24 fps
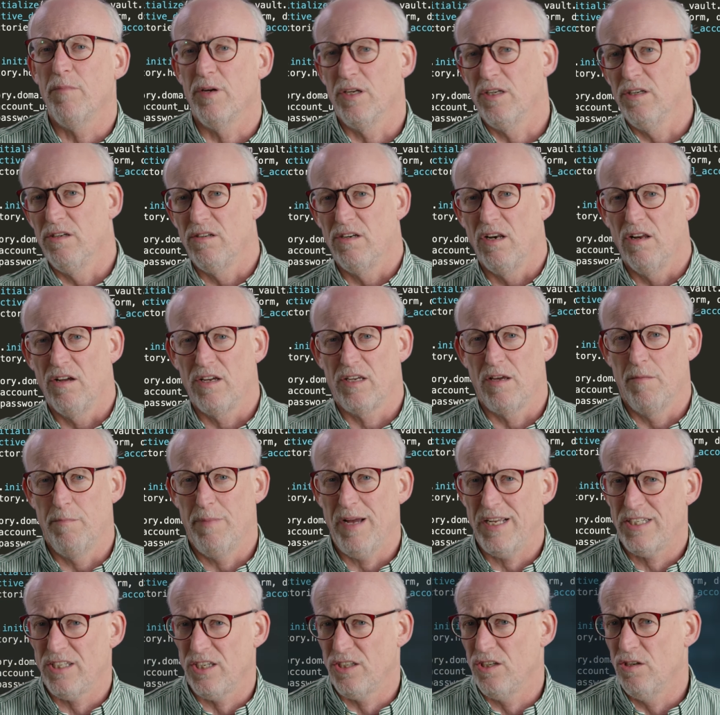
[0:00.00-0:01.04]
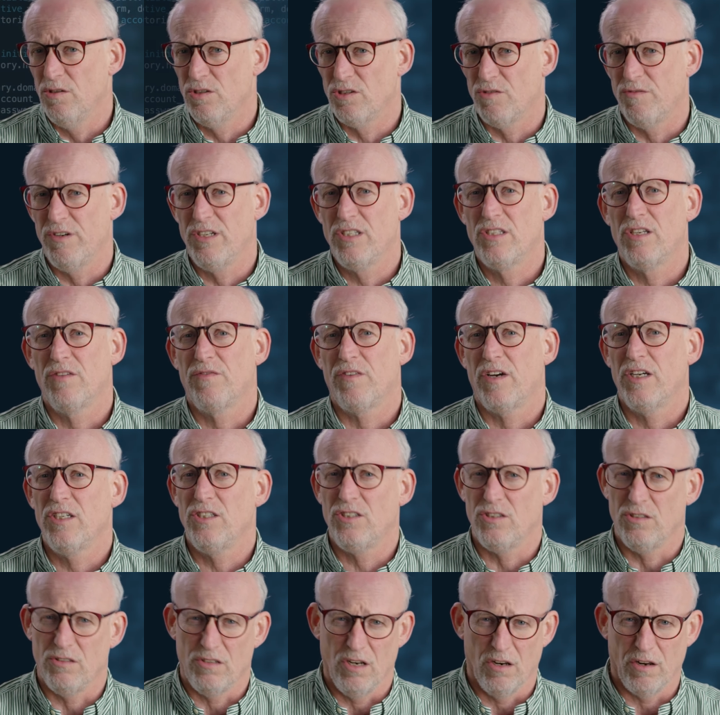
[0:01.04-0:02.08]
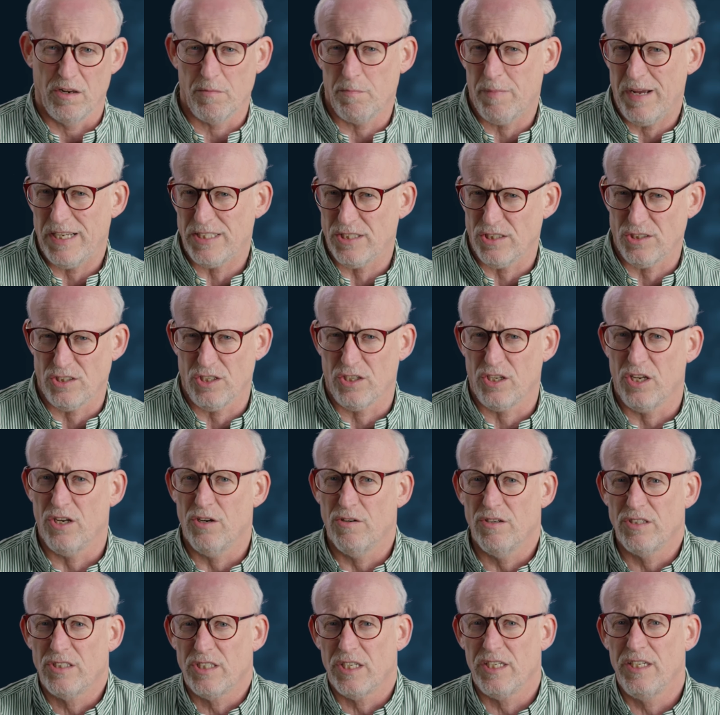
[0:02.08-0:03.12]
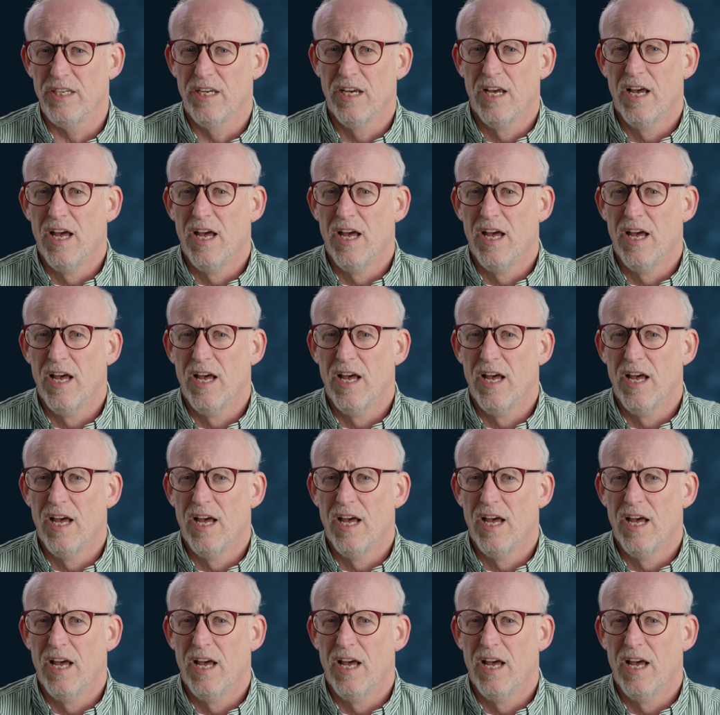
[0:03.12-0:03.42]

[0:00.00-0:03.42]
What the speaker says: but you'd like a better user interface, you'd like better security,